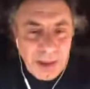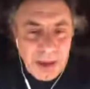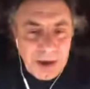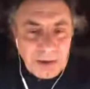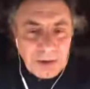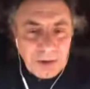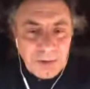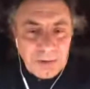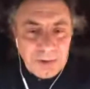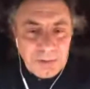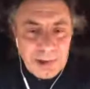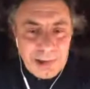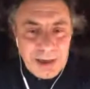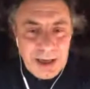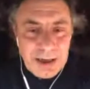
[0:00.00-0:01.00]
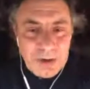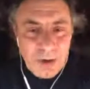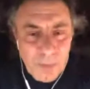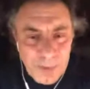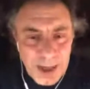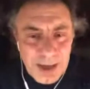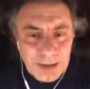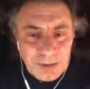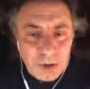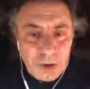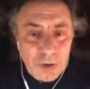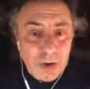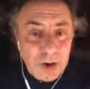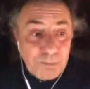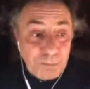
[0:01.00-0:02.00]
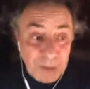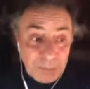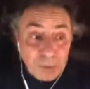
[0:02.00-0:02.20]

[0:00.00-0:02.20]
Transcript: It was like, oh, man, people